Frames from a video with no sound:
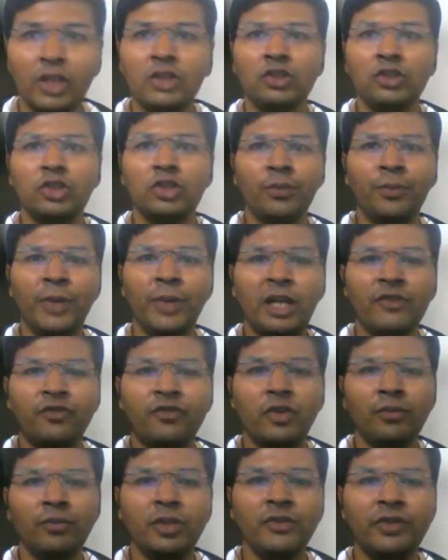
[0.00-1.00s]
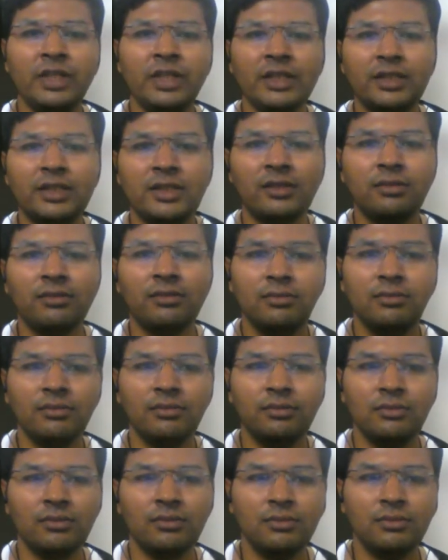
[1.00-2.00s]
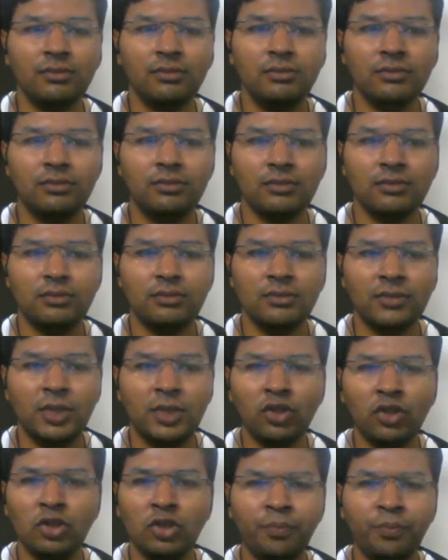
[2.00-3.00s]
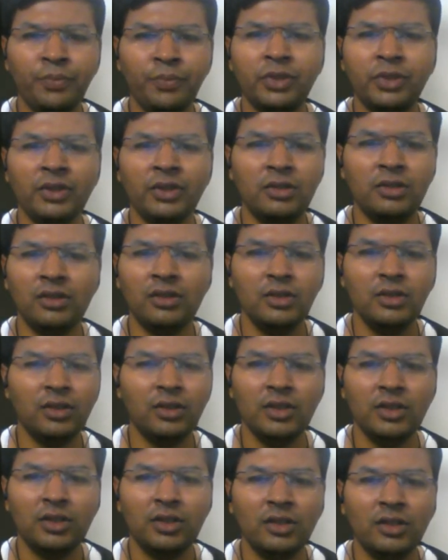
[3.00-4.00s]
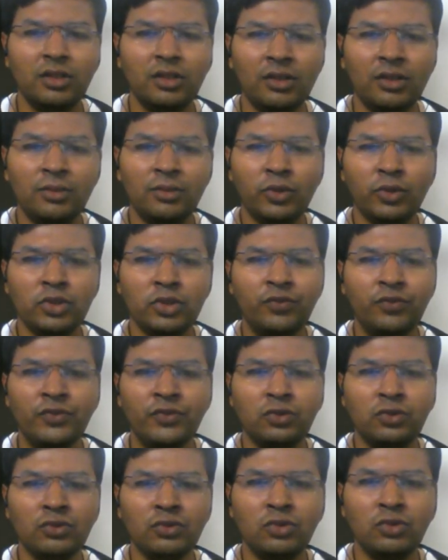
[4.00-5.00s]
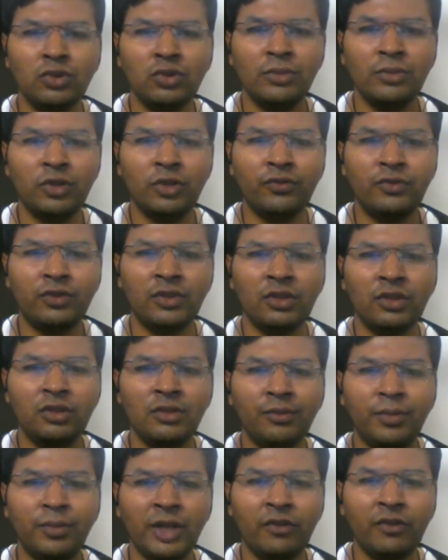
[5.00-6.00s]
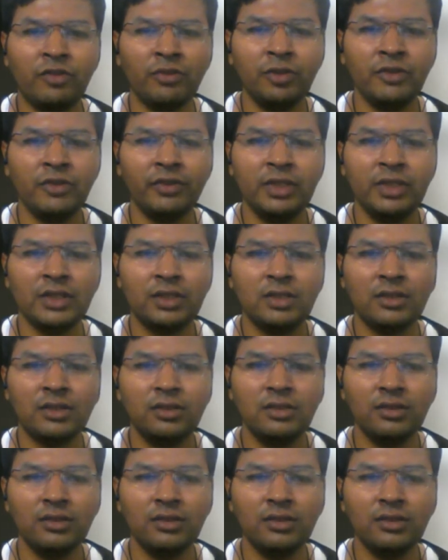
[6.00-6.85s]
your platform events. I hope both of you know about platform events.